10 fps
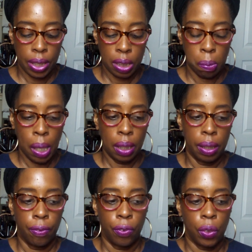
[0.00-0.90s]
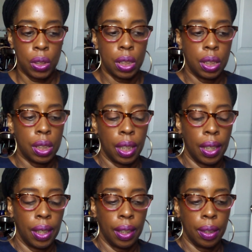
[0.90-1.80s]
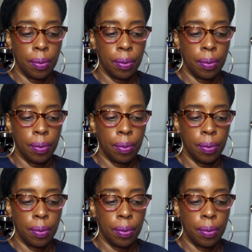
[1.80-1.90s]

that's my lip for today.